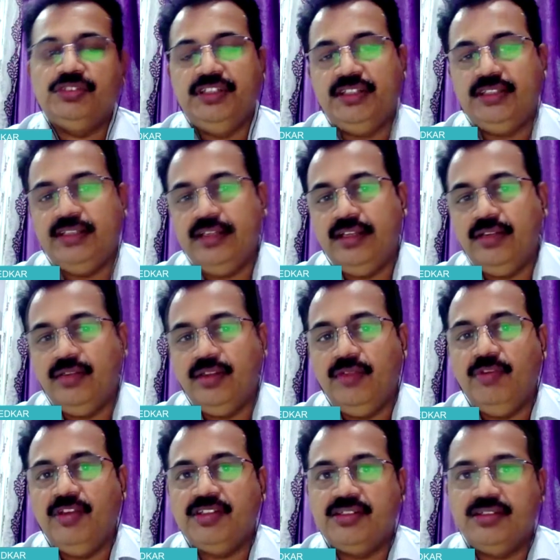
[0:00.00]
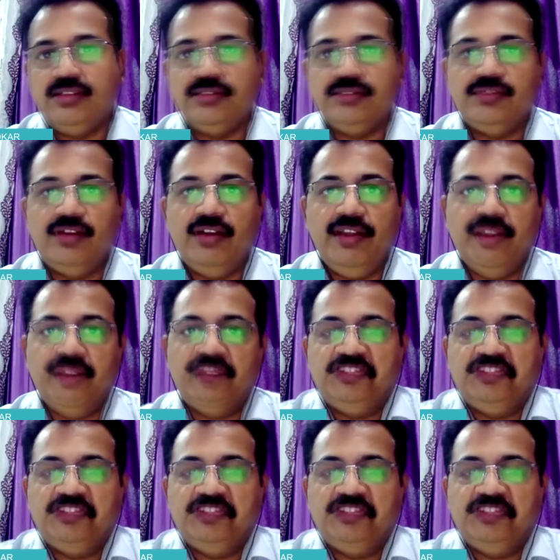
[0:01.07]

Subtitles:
seek the investors funding.